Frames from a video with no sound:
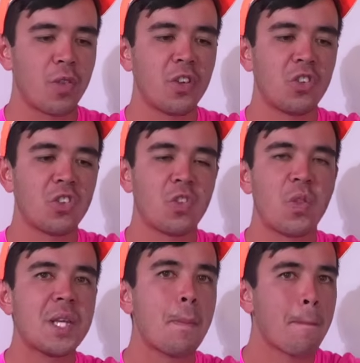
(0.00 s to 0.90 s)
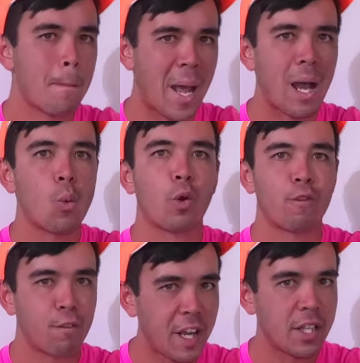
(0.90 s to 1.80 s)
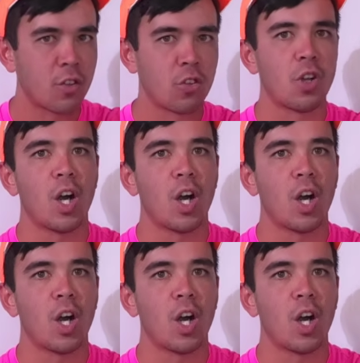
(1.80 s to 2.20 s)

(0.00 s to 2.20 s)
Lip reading: this is the power face